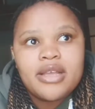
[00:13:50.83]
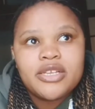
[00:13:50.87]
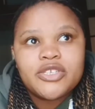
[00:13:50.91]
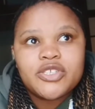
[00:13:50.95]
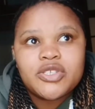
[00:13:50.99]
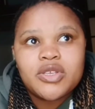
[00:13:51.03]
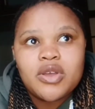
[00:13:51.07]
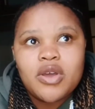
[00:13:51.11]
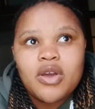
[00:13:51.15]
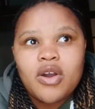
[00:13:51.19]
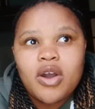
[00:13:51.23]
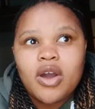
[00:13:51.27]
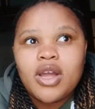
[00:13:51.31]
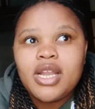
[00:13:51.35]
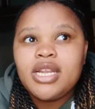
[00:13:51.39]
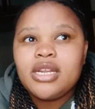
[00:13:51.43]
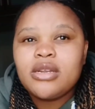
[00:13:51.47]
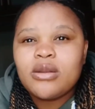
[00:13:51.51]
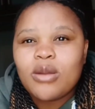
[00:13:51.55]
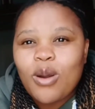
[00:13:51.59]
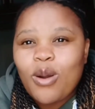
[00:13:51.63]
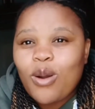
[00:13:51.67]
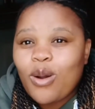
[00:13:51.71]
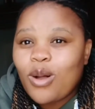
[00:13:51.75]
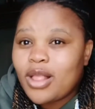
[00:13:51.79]
so all in
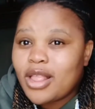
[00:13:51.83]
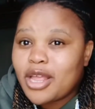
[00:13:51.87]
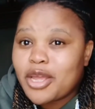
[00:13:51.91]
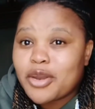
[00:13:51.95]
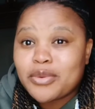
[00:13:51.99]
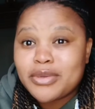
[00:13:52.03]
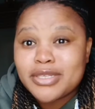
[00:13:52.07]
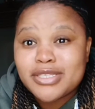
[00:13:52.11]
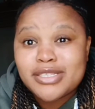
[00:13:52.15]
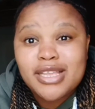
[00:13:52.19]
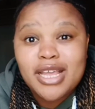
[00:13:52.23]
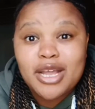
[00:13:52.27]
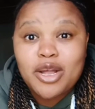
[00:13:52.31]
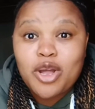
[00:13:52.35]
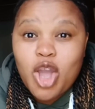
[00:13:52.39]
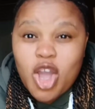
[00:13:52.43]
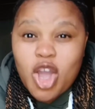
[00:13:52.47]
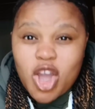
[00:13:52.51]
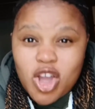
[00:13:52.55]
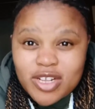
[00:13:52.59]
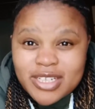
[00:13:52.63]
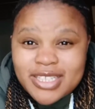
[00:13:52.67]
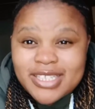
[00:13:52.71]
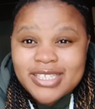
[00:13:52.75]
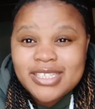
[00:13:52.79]
all, it was a
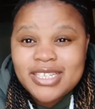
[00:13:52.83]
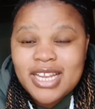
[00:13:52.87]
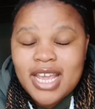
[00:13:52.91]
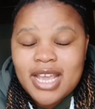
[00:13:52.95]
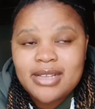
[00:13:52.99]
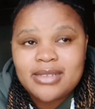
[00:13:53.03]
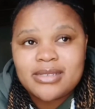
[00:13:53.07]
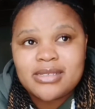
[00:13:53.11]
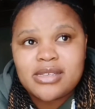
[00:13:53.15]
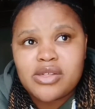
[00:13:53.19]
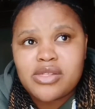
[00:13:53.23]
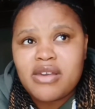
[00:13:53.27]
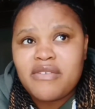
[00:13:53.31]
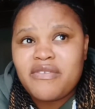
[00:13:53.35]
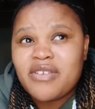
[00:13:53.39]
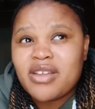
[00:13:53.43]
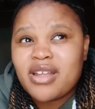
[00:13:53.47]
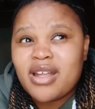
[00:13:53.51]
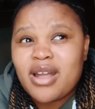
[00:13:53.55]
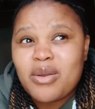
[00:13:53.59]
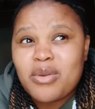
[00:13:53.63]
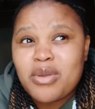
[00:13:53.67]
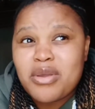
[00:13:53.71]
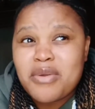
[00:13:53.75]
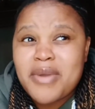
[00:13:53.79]
good stay in South
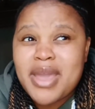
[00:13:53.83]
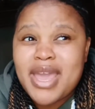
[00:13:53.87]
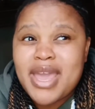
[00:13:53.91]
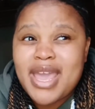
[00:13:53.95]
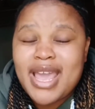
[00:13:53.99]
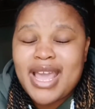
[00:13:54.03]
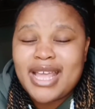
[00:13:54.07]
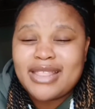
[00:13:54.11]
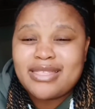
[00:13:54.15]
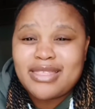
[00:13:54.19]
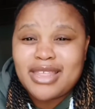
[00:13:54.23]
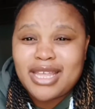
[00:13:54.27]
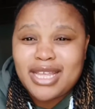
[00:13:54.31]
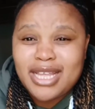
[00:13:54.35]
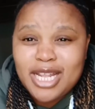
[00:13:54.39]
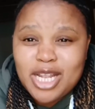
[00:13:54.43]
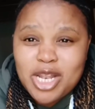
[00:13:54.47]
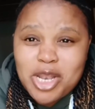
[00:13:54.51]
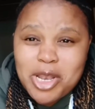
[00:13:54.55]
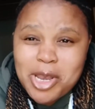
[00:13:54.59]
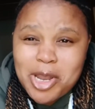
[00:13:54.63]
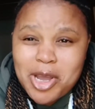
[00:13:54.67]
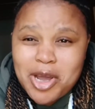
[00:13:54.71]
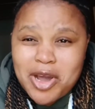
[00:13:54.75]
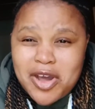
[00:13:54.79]
Africa. We were at the
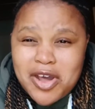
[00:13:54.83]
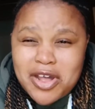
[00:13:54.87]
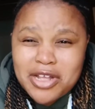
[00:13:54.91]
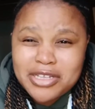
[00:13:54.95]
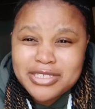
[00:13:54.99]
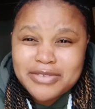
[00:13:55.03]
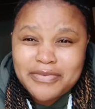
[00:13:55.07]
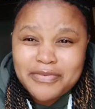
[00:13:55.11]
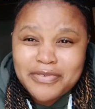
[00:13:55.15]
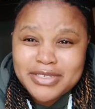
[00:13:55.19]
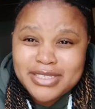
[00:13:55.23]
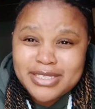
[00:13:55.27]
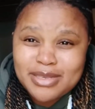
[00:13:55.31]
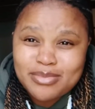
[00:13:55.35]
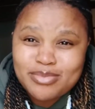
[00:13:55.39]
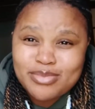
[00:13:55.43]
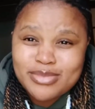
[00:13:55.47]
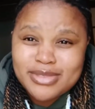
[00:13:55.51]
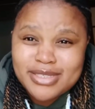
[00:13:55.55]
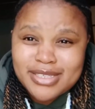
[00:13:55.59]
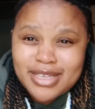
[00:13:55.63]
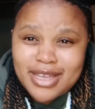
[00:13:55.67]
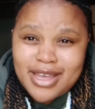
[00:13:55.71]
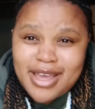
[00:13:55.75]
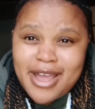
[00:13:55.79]
in-laws for some
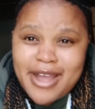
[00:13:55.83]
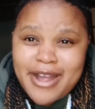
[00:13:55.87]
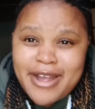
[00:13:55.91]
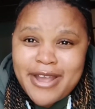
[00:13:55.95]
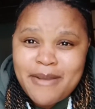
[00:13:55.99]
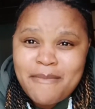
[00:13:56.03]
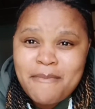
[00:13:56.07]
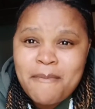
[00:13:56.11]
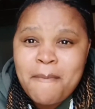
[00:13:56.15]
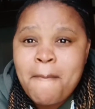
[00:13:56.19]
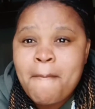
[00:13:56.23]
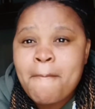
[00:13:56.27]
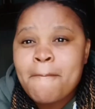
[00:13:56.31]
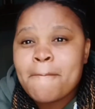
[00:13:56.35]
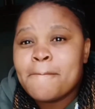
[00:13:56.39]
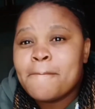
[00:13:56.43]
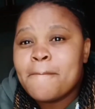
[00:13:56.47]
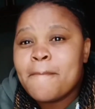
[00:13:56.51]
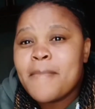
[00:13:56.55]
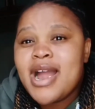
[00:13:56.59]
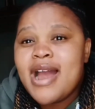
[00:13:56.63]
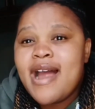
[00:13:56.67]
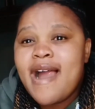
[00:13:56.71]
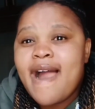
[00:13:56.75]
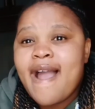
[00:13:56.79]
time,
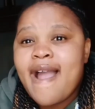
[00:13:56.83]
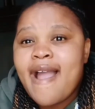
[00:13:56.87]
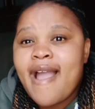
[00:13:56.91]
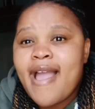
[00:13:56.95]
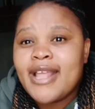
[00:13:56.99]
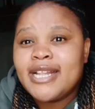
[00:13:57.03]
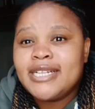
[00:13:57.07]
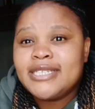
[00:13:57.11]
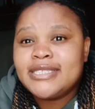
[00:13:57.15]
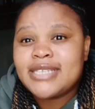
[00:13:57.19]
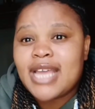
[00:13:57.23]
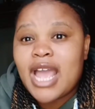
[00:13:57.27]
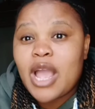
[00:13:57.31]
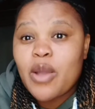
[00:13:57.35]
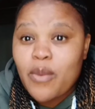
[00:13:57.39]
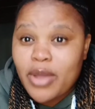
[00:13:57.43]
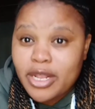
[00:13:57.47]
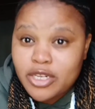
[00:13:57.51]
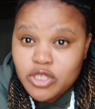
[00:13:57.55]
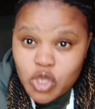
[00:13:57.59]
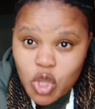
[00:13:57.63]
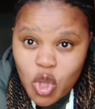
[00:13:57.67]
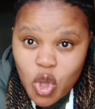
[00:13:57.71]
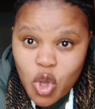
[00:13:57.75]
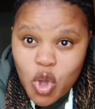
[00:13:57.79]
and I
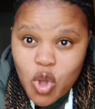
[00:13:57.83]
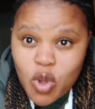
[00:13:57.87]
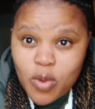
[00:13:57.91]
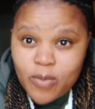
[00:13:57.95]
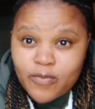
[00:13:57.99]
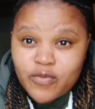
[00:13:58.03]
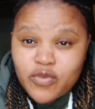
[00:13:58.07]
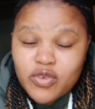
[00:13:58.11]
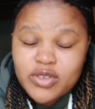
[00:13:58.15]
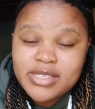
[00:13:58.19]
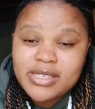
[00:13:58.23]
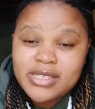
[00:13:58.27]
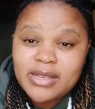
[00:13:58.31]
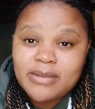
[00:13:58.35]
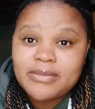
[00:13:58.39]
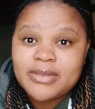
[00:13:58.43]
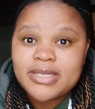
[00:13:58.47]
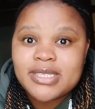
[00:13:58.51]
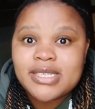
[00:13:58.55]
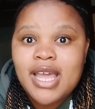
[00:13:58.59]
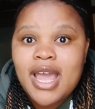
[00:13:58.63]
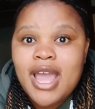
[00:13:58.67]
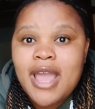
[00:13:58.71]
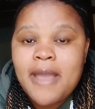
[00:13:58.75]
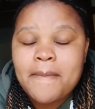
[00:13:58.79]
went home for some
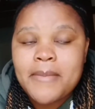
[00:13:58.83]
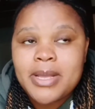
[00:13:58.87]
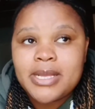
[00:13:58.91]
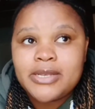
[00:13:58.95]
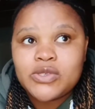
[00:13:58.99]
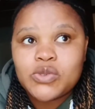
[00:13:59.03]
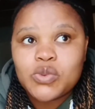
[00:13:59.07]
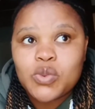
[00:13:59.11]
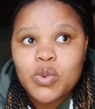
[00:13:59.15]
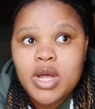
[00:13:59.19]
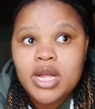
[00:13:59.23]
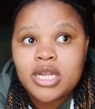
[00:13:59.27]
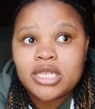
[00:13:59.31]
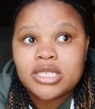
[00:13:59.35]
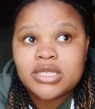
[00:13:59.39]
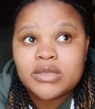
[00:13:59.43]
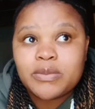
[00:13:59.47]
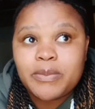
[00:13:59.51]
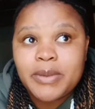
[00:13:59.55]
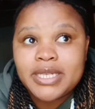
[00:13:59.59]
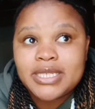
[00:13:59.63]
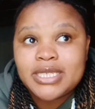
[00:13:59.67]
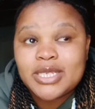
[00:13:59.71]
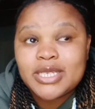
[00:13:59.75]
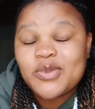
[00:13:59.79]
time as well,
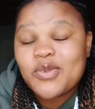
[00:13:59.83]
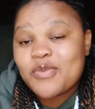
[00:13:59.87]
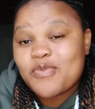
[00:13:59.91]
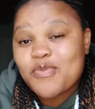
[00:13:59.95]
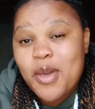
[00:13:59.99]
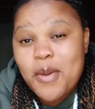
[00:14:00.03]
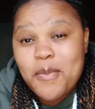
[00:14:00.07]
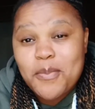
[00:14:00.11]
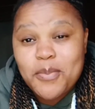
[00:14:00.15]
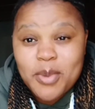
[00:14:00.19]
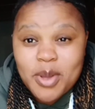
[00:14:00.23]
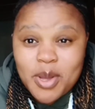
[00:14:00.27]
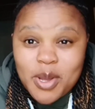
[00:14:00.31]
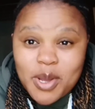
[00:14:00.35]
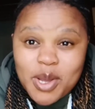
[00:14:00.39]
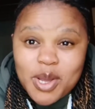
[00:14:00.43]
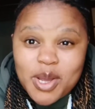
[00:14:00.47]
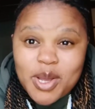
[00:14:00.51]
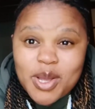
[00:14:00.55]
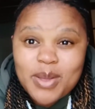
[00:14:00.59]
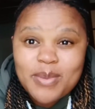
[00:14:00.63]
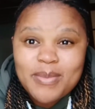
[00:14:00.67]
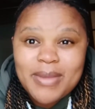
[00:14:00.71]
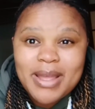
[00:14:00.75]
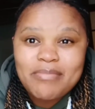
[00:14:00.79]
spent it with my
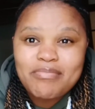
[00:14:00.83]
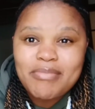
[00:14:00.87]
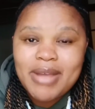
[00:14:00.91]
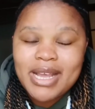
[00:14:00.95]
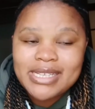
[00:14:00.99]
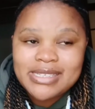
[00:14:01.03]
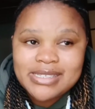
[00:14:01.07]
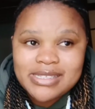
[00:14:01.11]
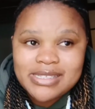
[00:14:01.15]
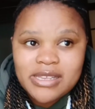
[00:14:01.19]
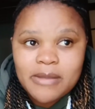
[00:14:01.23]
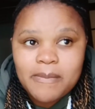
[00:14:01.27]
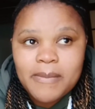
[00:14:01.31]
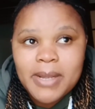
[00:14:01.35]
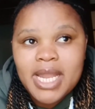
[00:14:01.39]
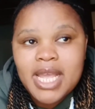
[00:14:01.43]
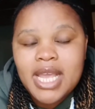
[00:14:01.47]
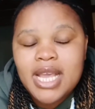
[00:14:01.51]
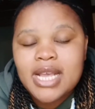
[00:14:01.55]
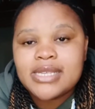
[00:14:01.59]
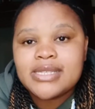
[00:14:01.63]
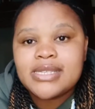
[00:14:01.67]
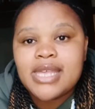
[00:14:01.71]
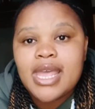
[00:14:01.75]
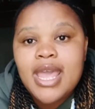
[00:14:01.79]
mom and my
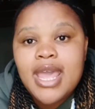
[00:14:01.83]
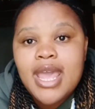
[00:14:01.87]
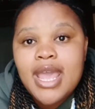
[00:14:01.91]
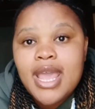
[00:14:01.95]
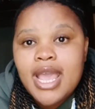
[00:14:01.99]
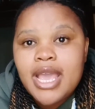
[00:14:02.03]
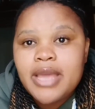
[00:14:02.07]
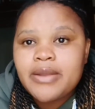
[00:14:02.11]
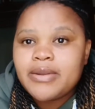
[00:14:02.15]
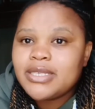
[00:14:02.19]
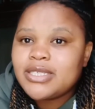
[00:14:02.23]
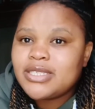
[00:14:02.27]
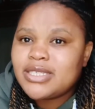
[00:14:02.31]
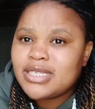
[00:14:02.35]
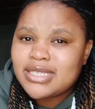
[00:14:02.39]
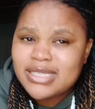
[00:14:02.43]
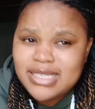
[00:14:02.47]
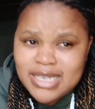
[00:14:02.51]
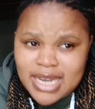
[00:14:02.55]
siblings. It was just